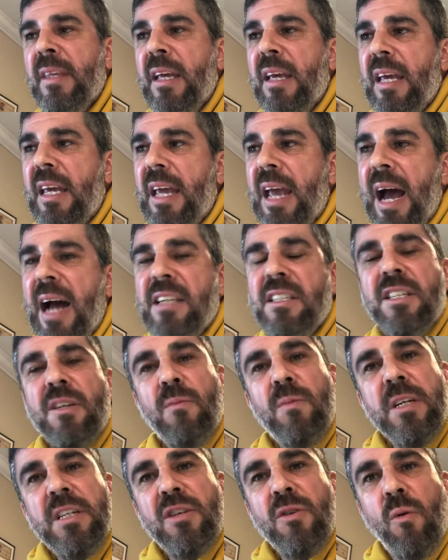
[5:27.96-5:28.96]
he asks a
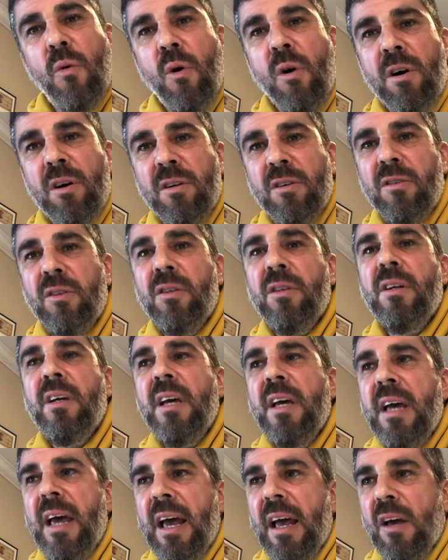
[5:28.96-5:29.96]
rhetorical
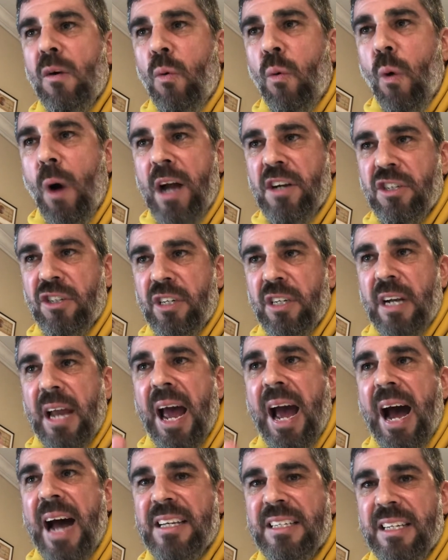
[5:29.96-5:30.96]
question,
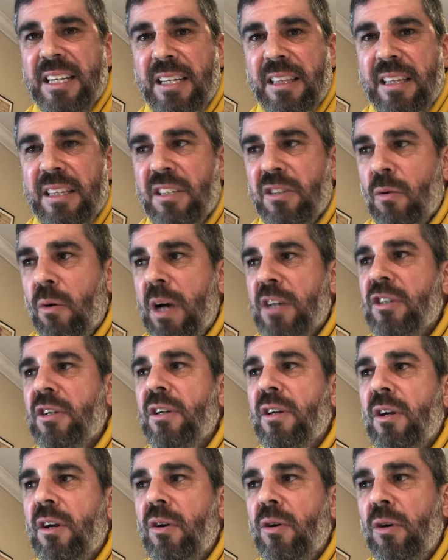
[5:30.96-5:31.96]
asking this
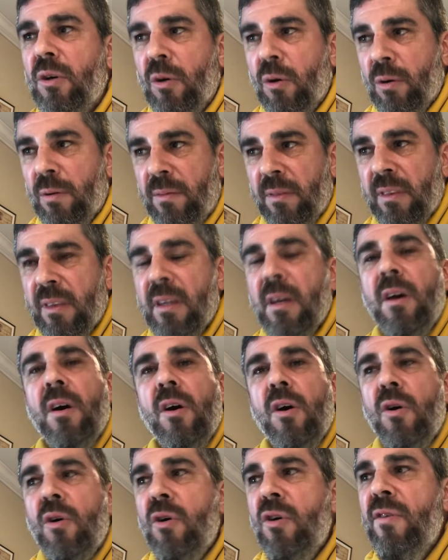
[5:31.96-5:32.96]
question who?
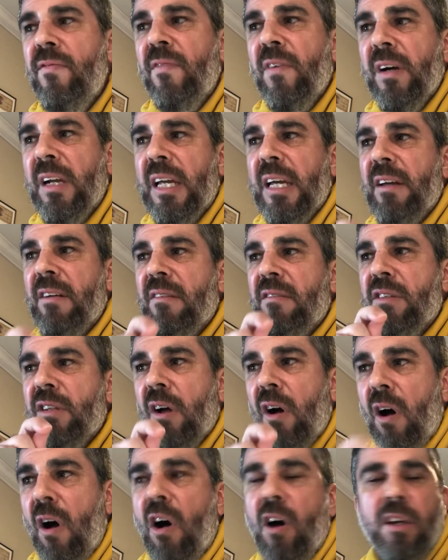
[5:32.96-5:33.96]
Who forgives
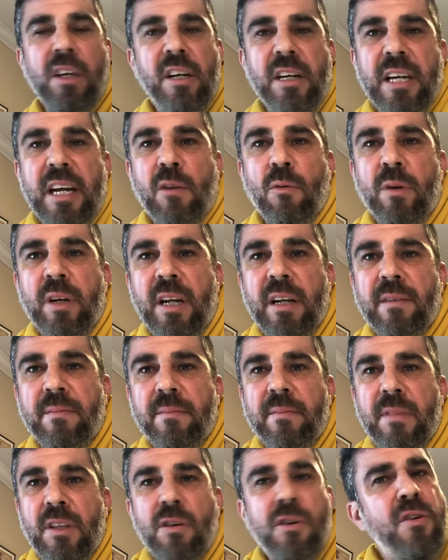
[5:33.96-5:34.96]
all your iniquity?
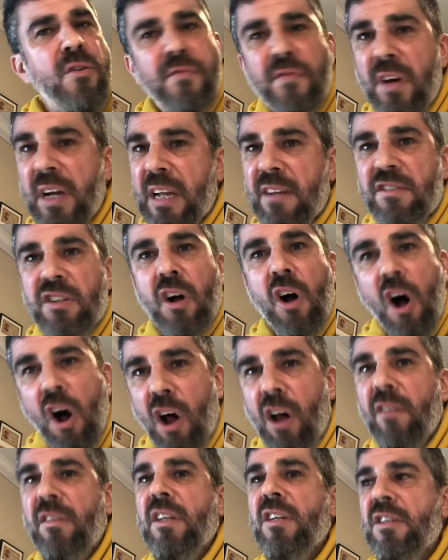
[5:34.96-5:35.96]
Who forgives
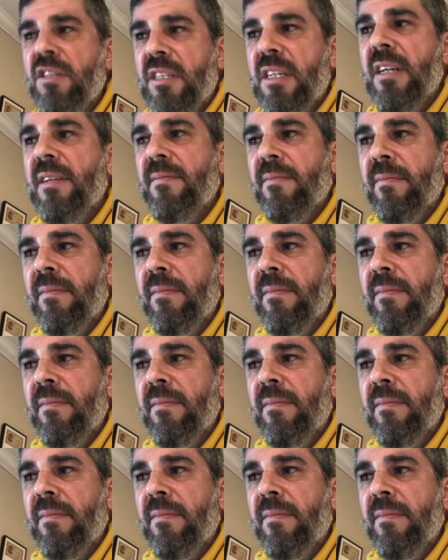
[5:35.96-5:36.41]
all your sin?